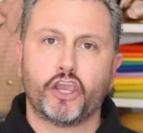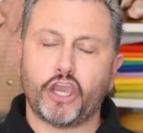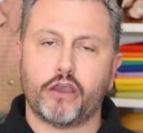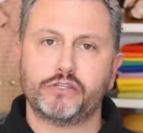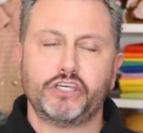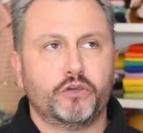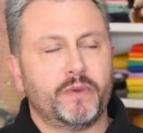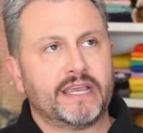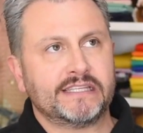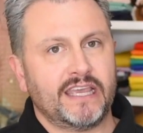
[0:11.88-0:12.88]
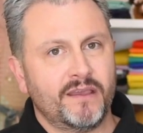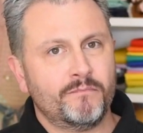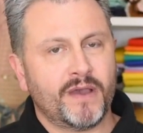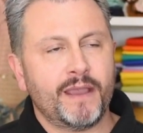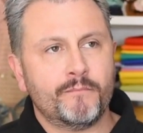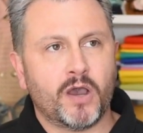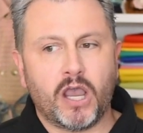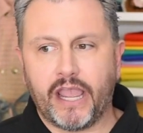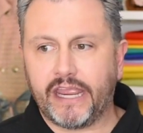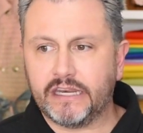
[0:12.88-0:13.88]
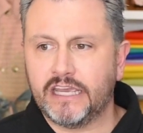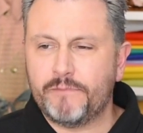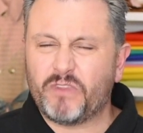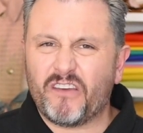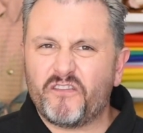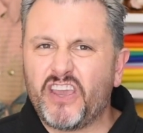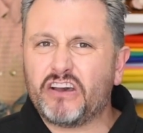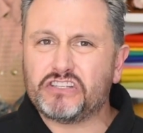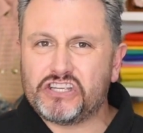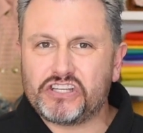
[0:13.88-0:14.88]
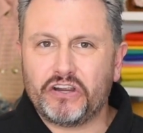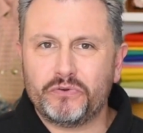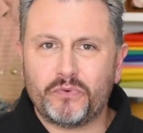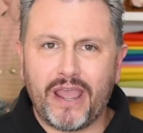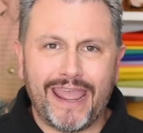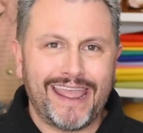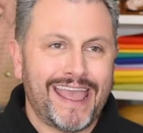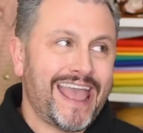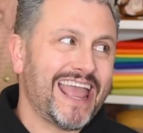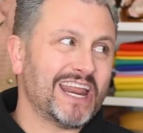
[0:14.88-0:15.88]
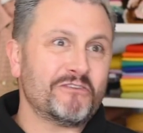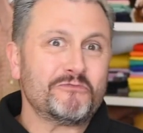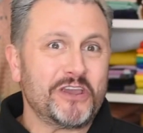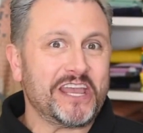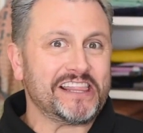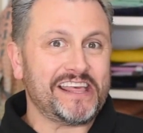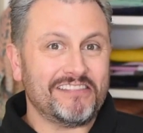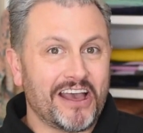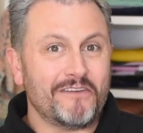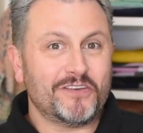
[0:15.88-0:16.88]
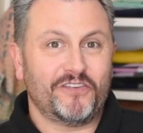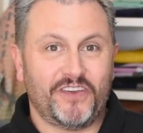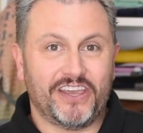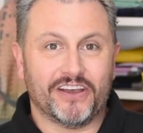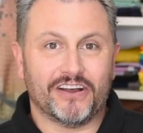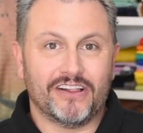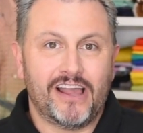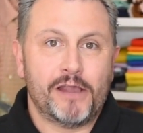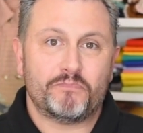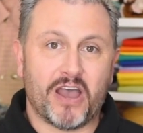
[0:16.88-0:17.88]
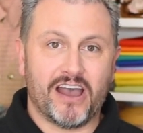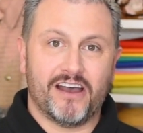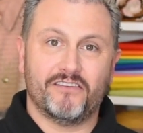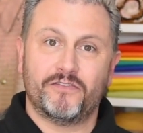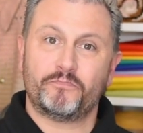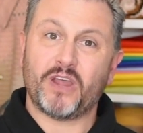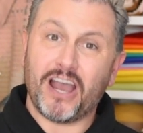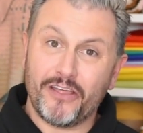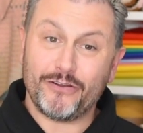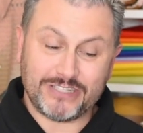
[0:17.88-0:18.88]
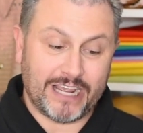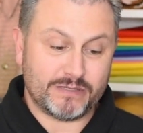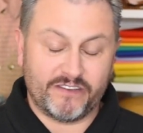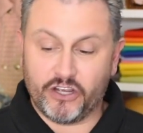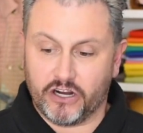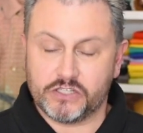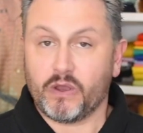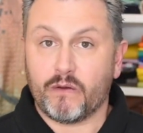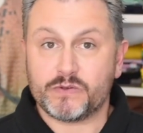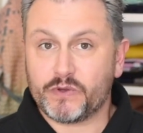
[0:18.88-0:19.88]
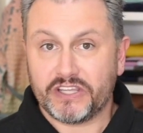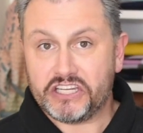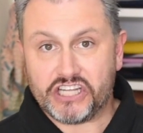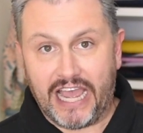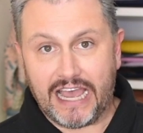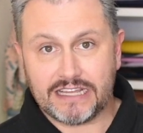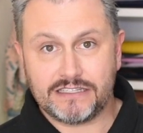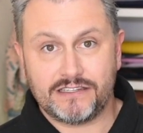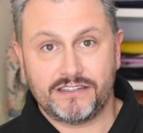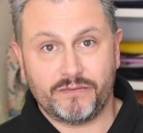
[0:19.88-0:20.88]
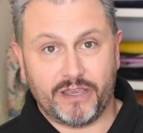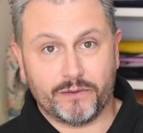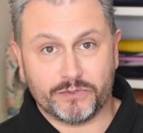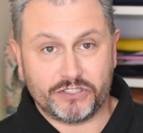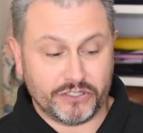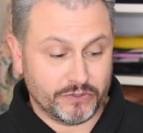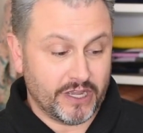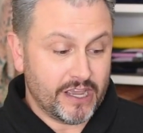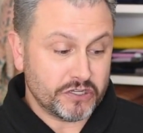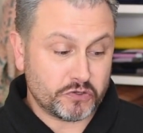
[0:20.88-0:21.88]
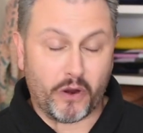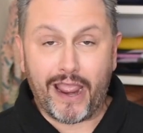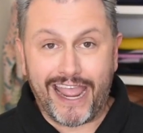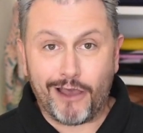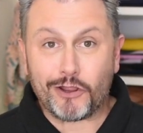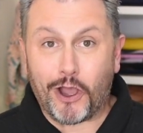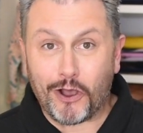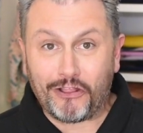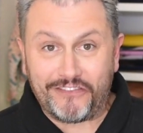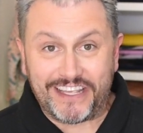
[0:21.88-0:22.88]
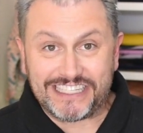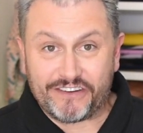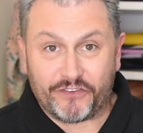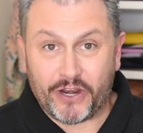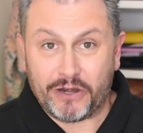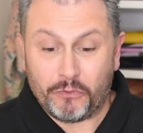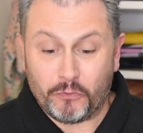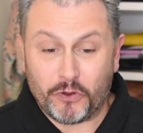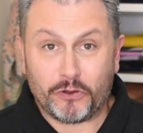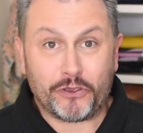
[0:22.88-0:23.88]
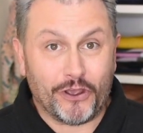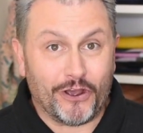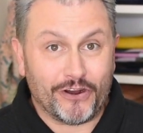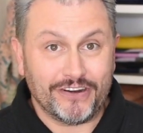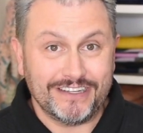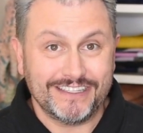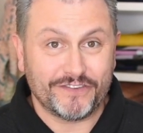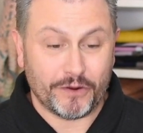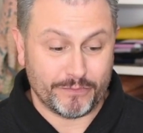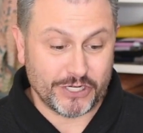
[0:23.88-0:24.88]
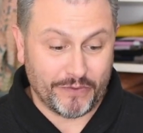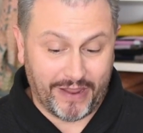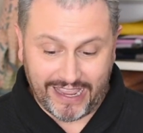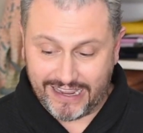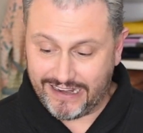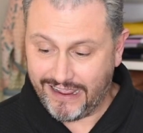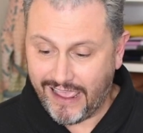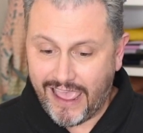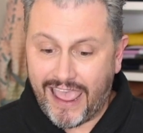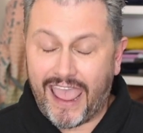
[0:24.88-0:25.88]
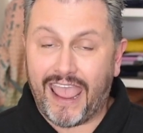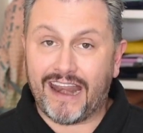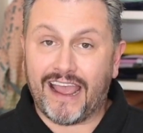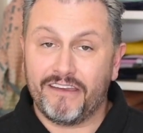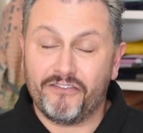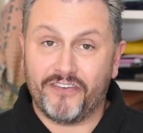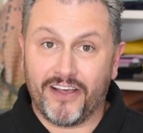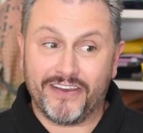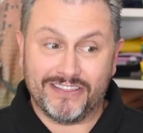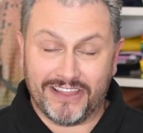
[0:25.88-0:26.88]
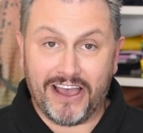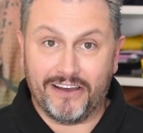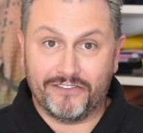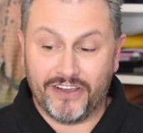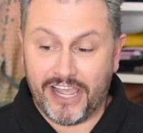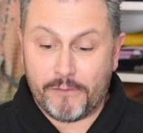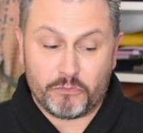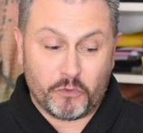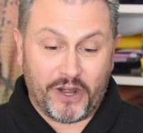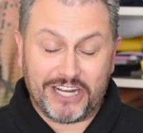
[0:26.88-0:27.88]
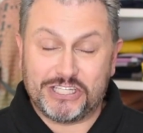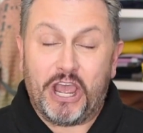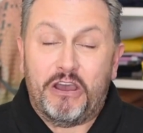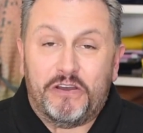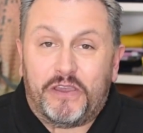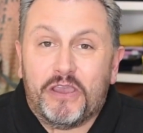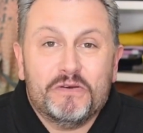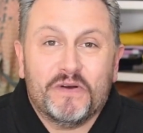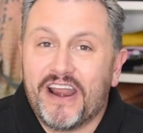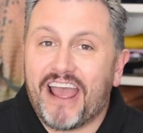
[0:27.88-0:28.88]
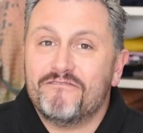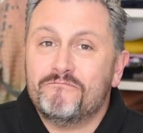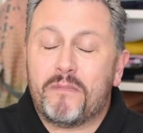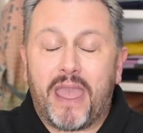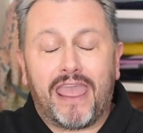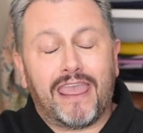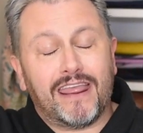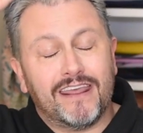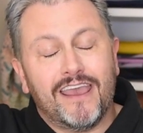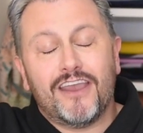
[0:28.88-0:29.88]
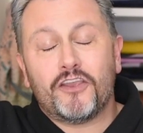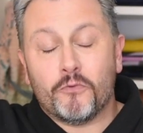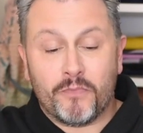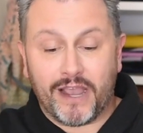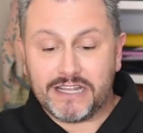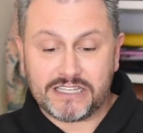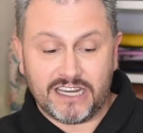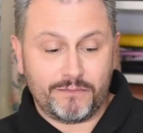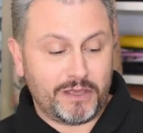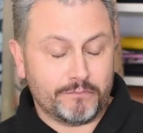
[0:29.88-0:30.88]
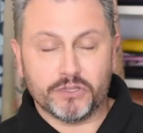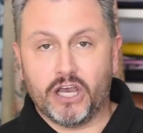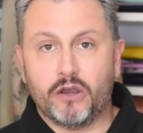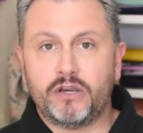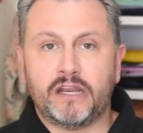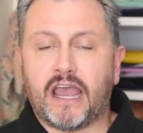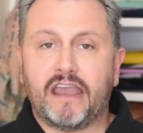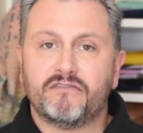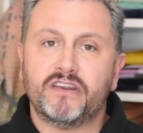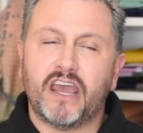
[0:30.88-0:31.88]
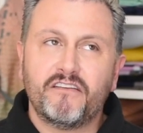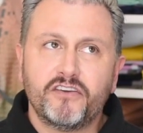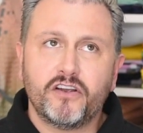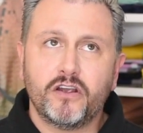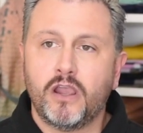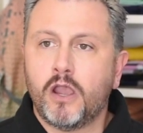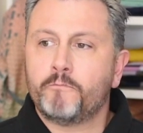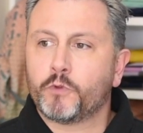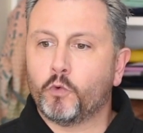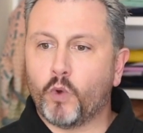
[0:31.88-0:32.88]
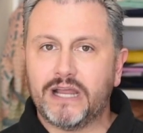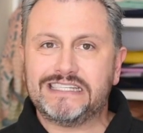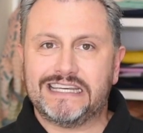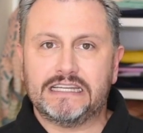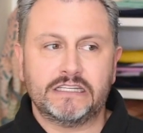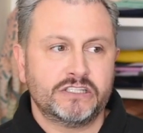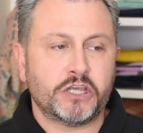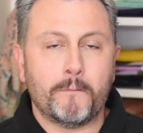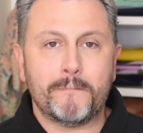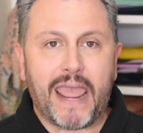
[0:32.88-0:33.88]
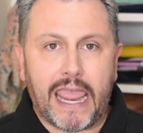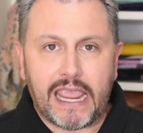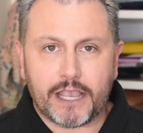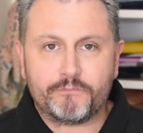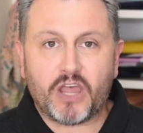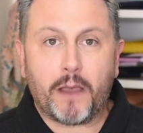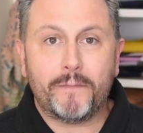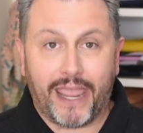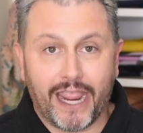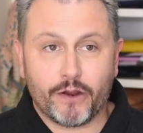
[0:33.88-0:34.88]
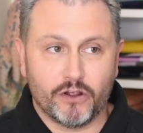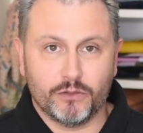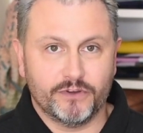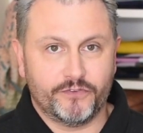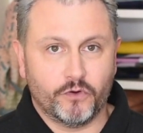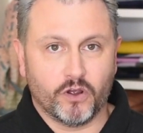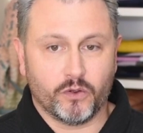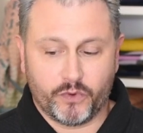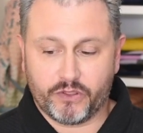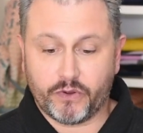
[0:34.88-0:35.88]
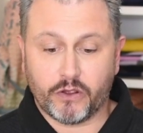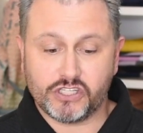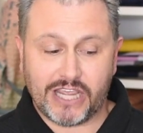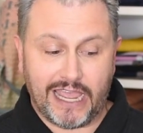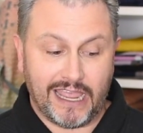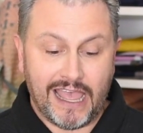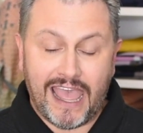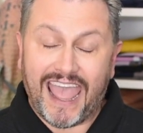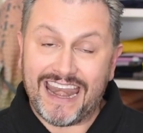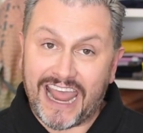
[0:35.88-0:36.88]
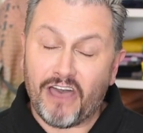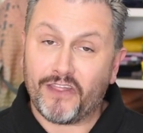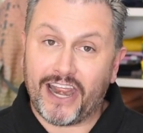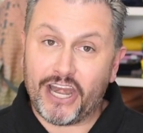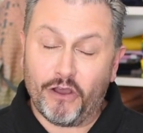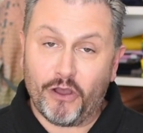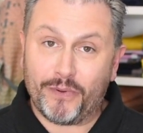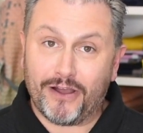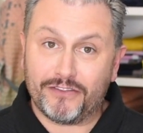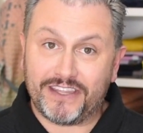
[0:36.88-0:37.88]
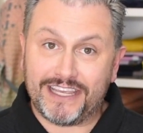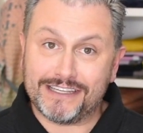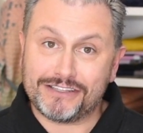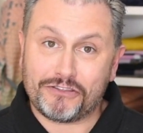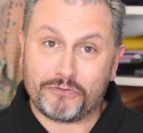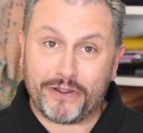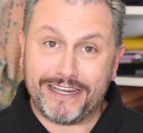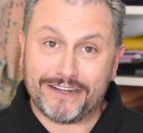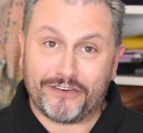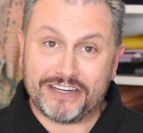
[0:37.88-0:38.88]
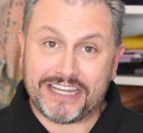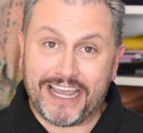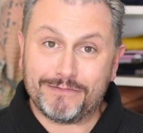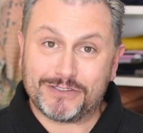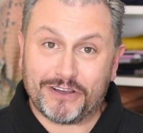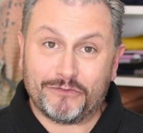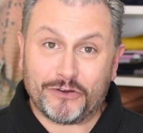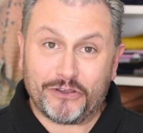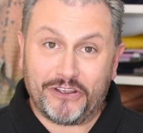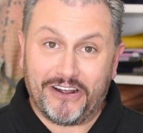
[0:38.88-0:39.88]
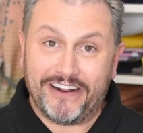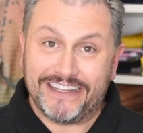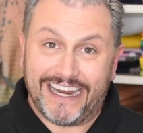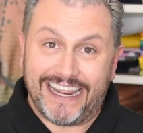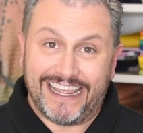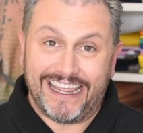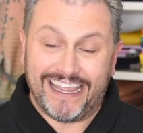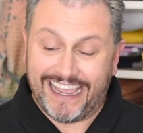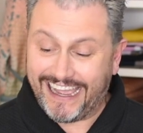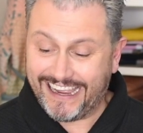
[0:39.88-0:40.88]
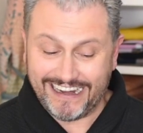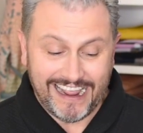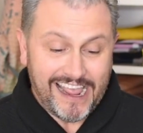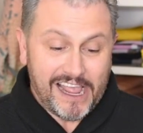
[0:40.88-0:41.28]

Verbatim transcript: go to because in my mind, it feels a certain way and I really love the feel of other types of yarn. So I was really jazzed to be able to try out all of these different wool yarns from Joann and I fell in love when I show you what I made, your mind's gonna be blown. And I've never wanted to make apparel before with crochet. And now that I know about these three different types of wool yarn that I can get,